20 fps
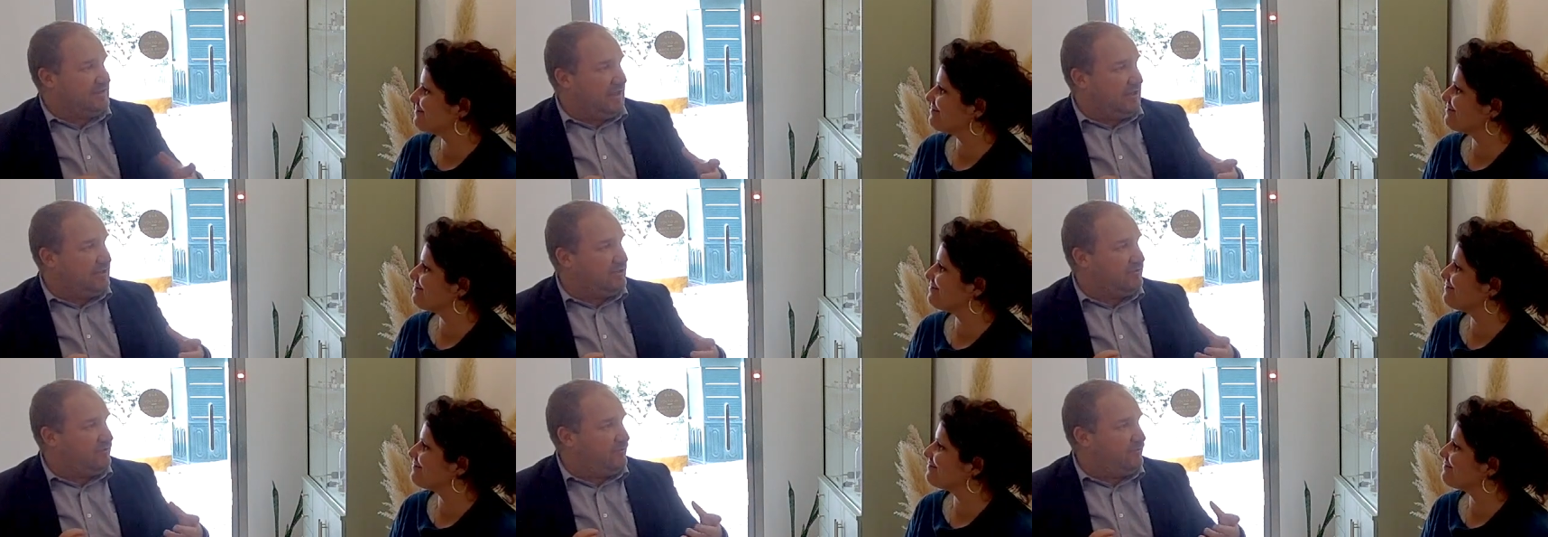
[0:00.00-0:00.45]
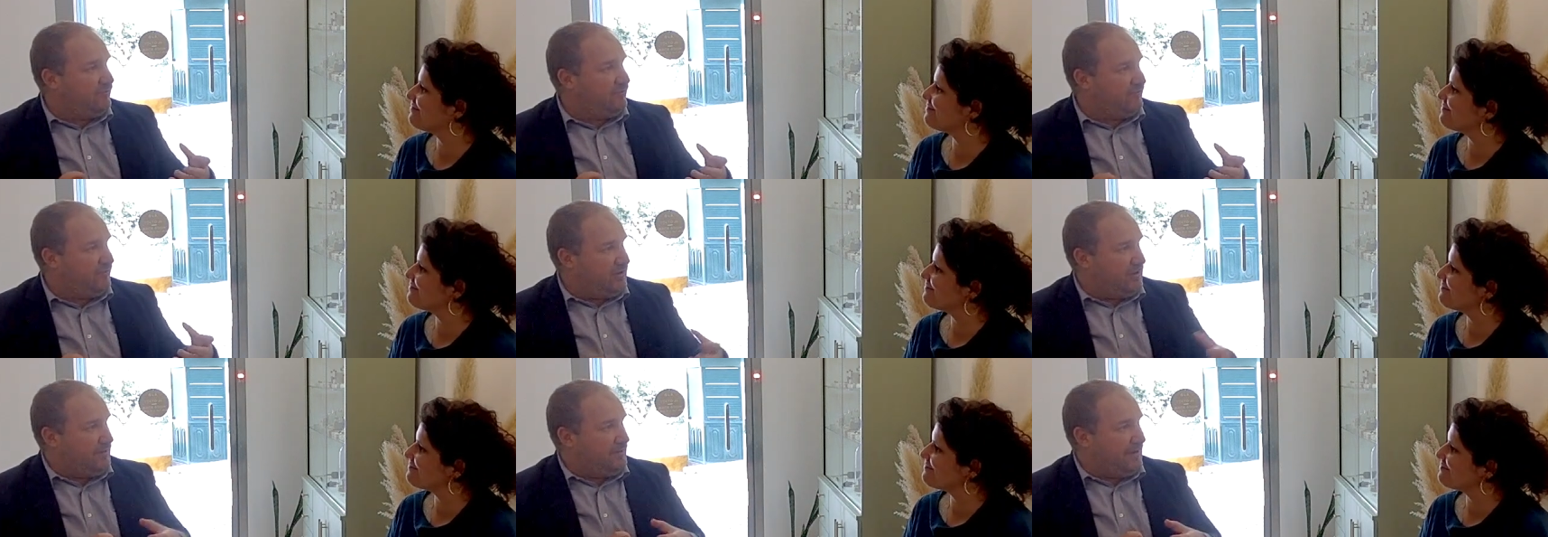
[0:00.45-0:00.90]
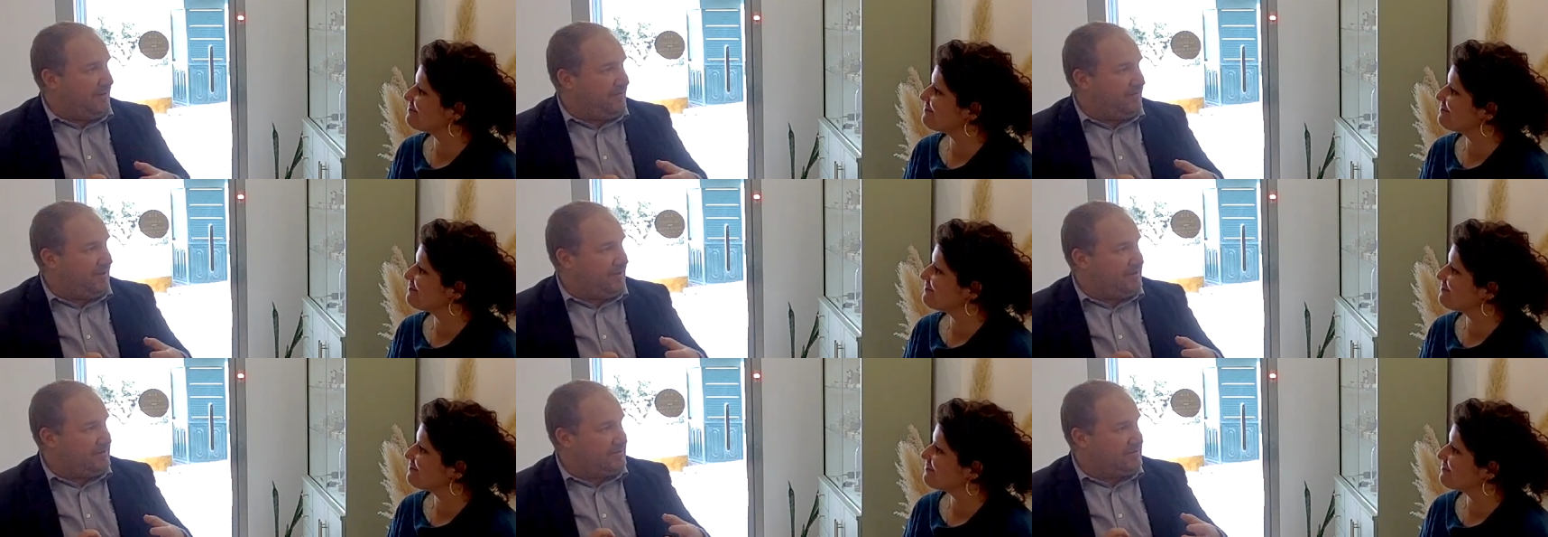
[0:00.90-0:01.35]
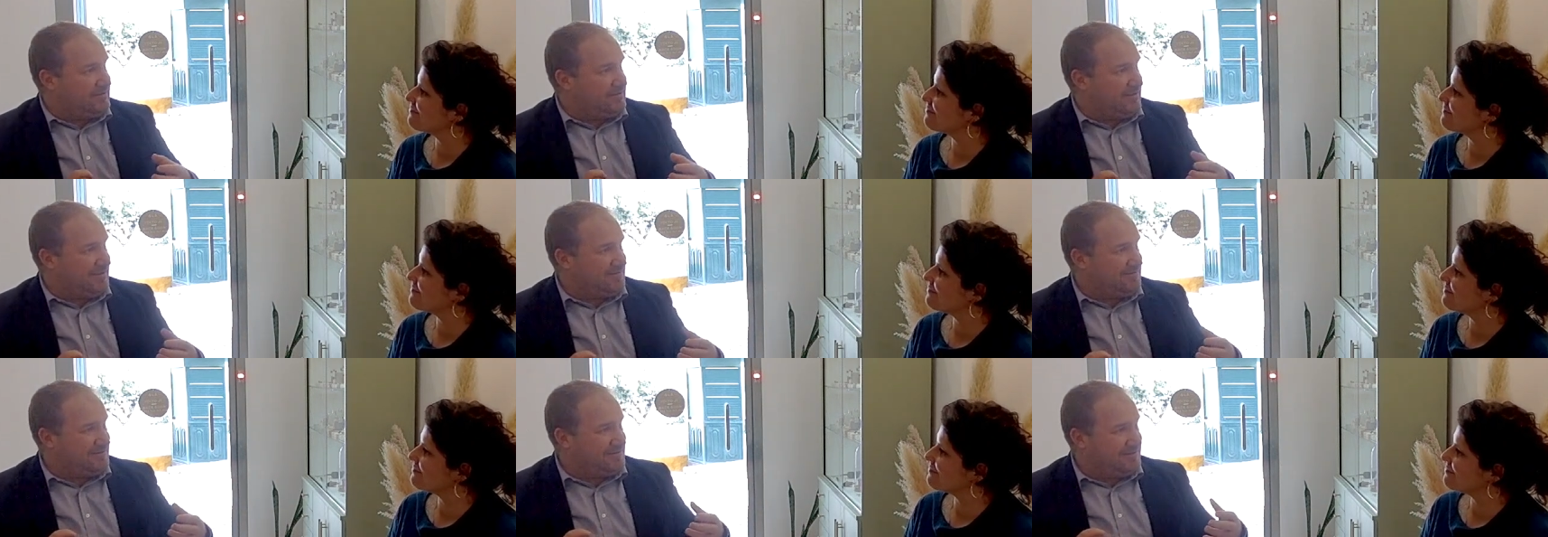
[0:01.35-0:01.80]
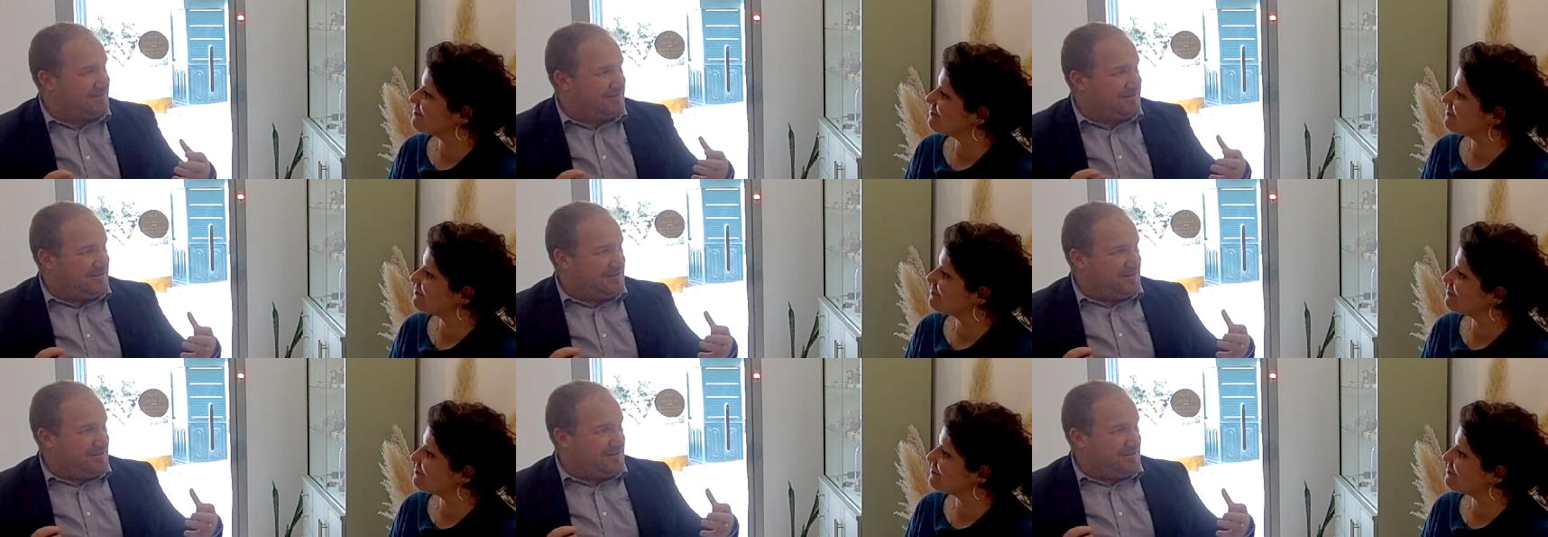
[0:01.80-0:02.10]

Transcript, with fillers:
Speaker 1: How do you feel about that?